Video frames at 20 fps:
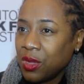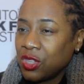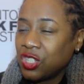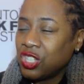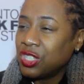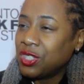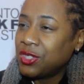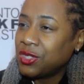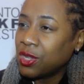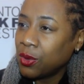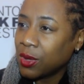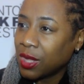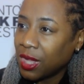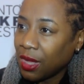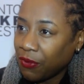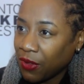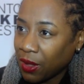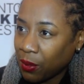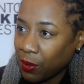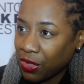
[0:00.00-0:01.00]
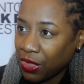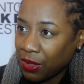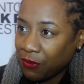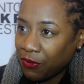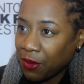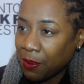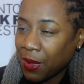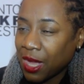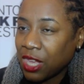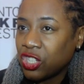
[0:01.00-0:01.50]
She's so giving with
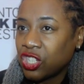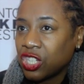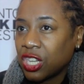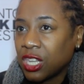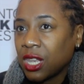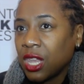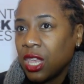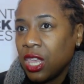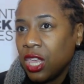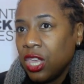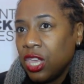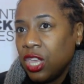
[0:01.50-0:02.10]
information.